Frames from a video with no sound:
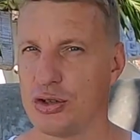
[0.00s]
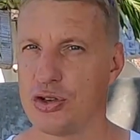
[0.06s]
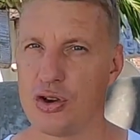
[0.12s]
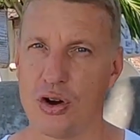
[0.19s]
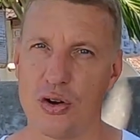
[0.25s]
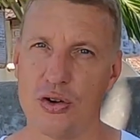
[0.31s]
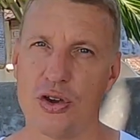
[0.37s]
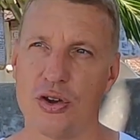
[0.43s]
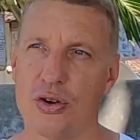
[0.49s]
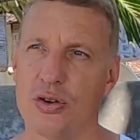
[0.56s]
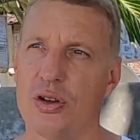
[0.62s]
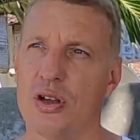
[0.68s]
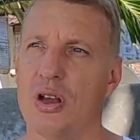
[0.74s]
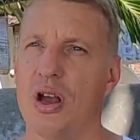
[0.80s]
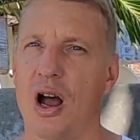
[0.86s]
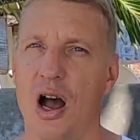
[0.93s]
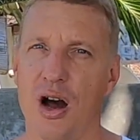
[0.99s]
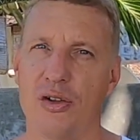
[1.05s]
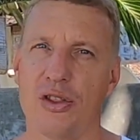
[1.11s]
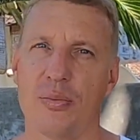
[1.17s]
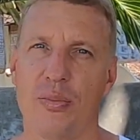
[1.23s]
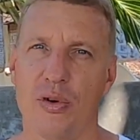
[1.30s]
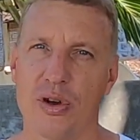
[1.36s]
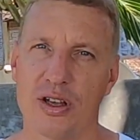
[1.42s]
to show you
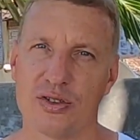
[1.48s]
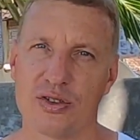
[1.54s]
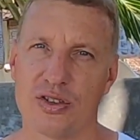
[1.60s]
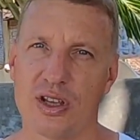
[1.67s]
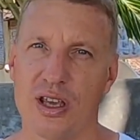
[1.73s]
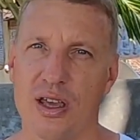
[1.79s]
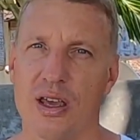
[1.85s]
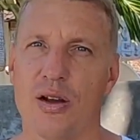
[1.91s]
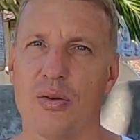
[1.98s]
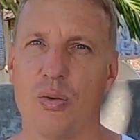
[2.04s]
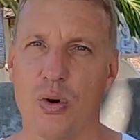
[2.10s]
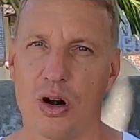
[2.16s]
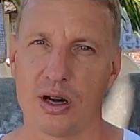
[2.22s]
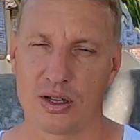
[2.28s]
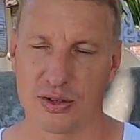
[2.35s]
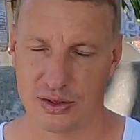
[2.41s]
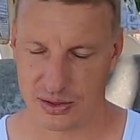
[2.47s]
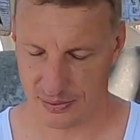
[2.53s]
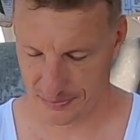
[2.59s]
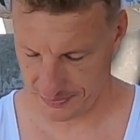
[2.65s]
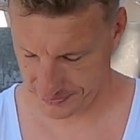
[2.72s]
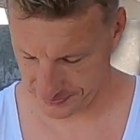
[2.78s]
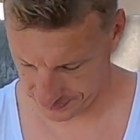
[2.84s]
how the buoyancy works.